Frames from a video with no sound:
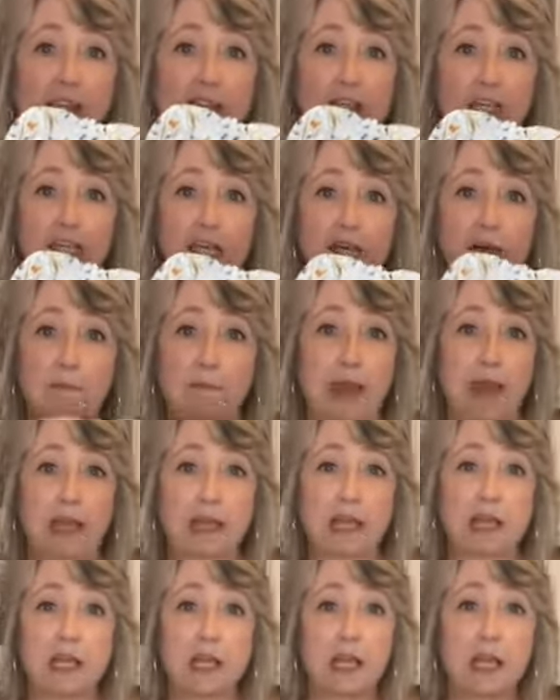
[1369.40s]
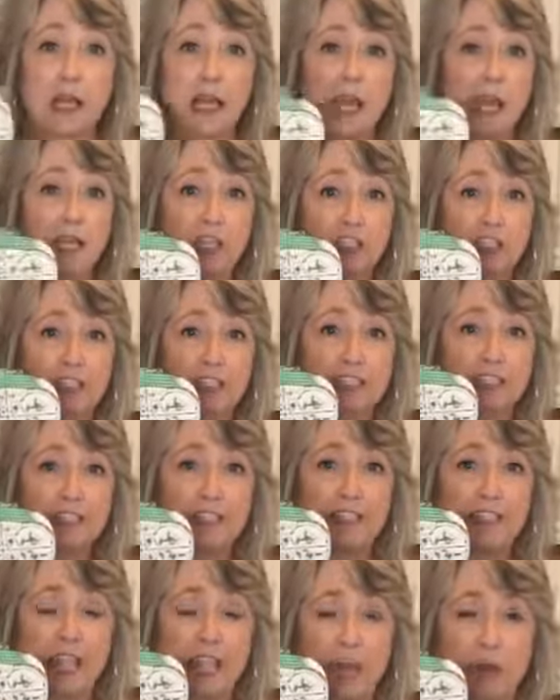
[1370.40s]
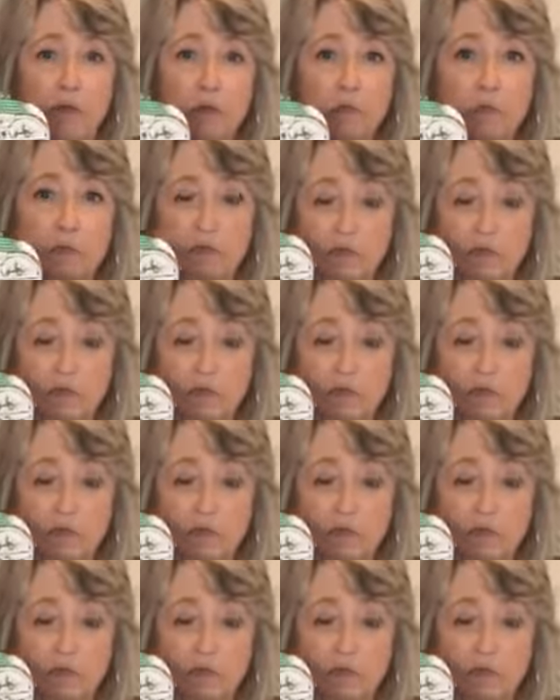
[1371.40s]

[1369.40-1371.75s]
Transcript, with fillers: I can come back just to see how it